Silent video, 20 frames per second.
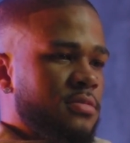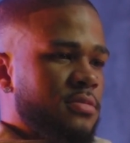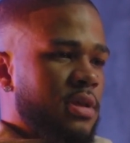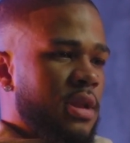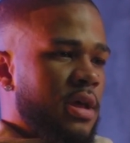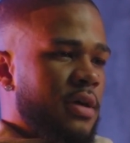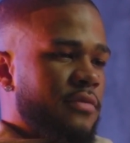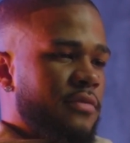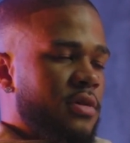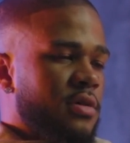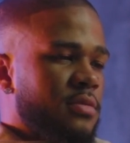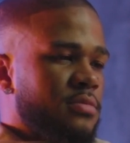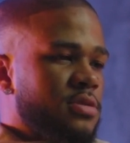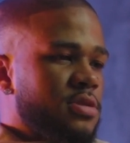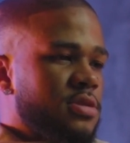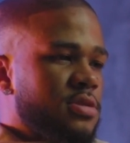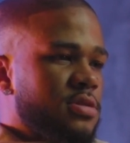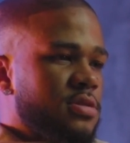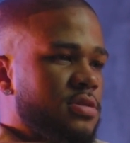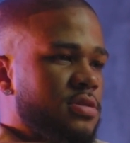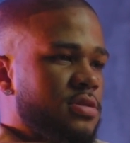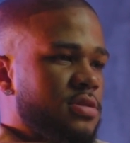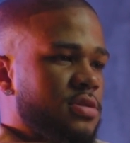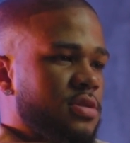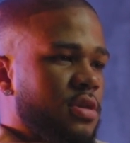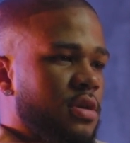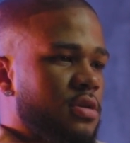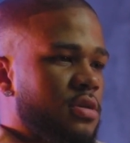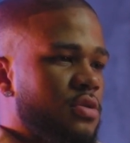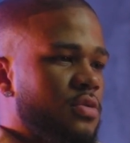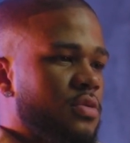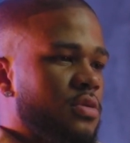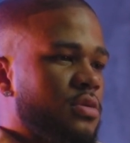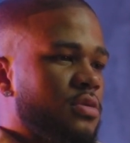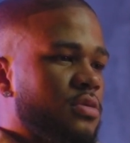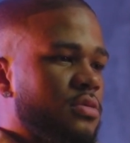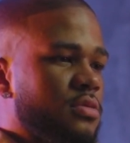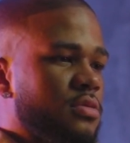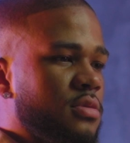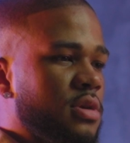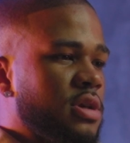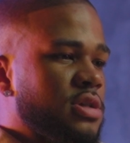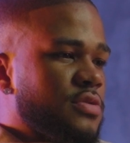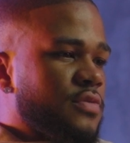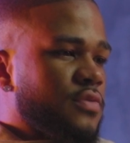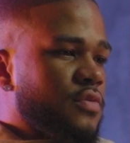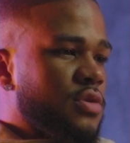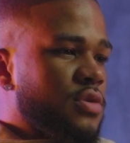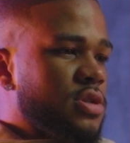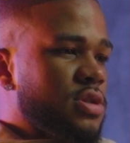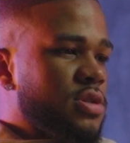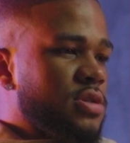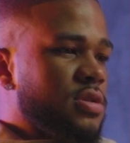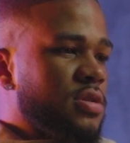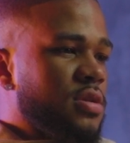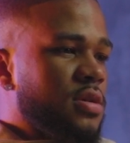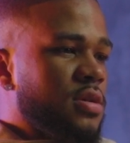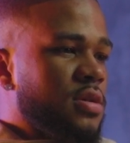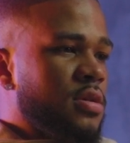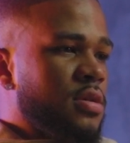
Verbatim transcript: that I've come to start doing as of recent